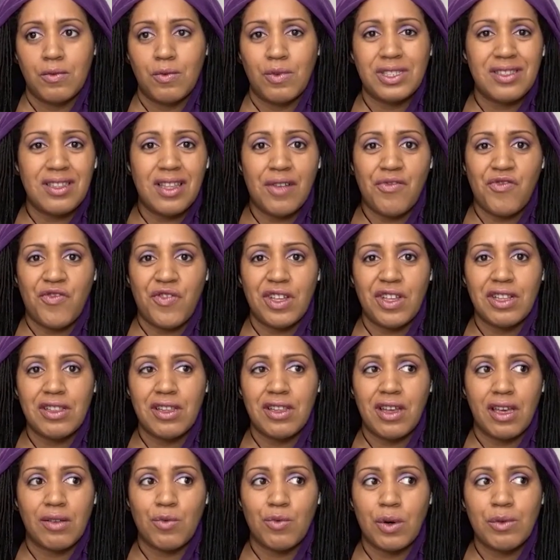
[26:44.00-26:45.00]
What did that feel
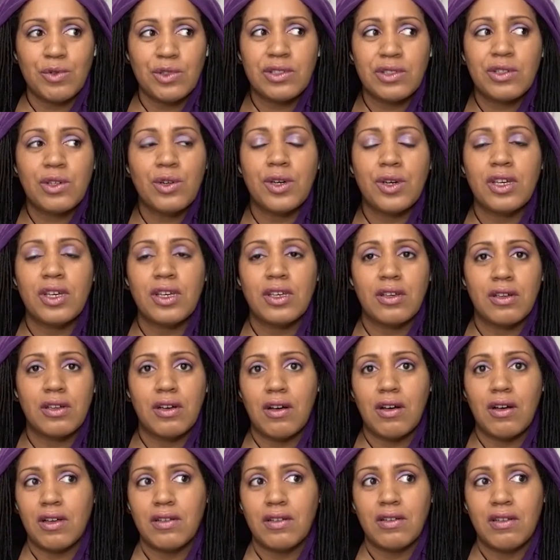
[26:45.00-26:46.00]
like? What was going
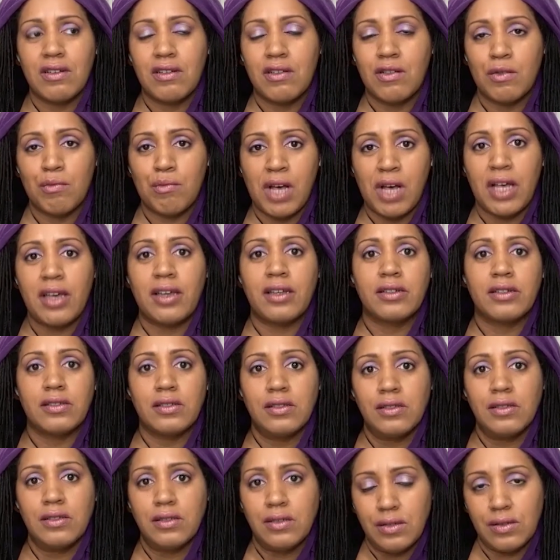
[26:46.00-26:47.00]
on in your mind?